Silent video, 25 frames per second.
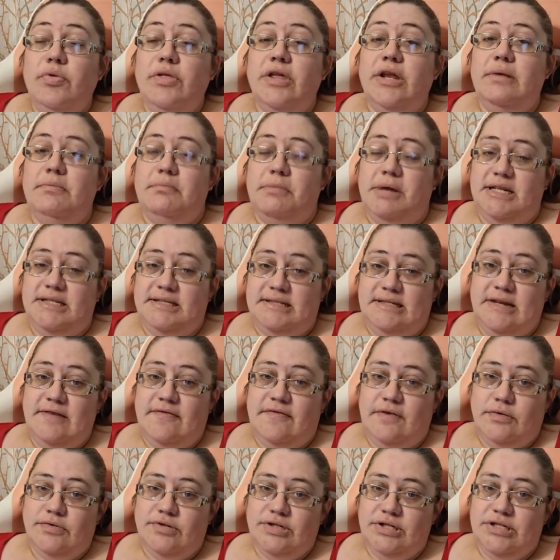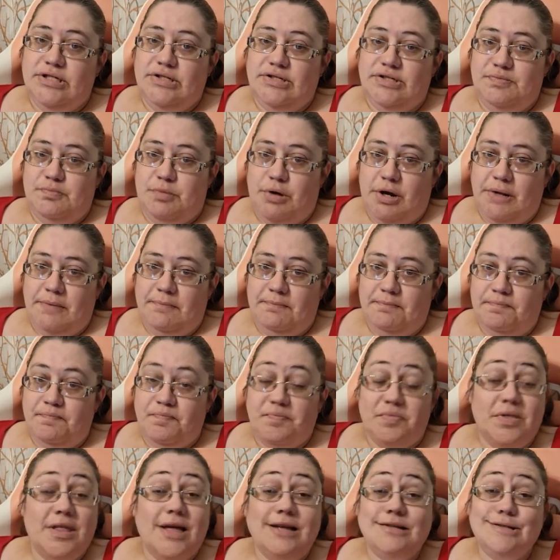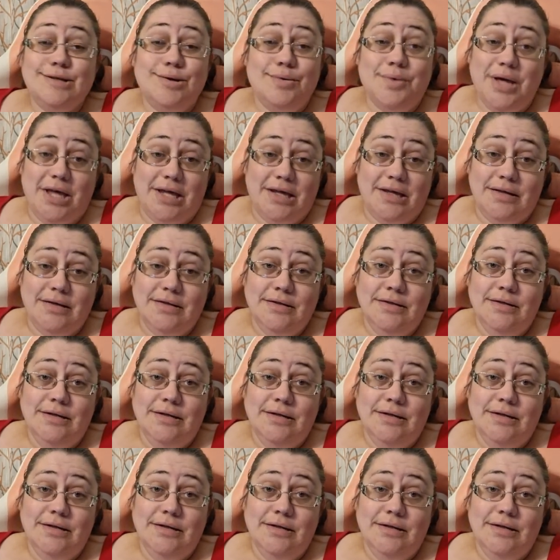that it might stay frozen until spring. That's okay.